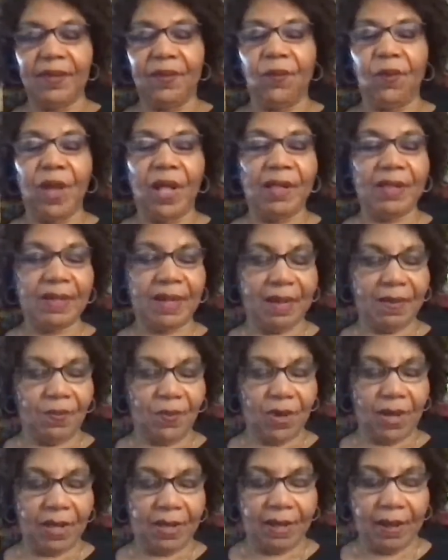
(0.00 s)
Welcome,
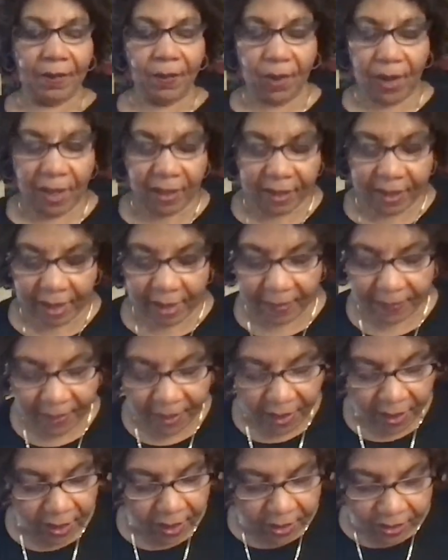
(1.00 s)
welcome, welcome.
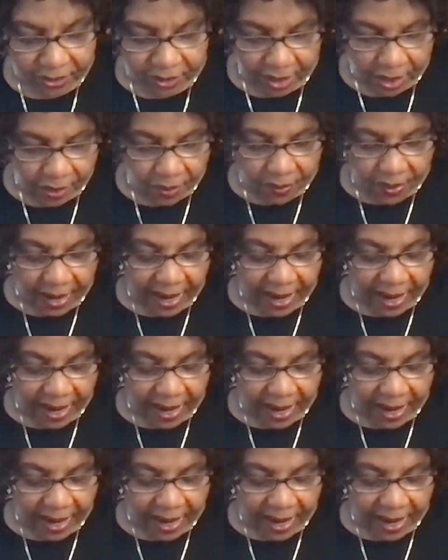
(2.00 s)
So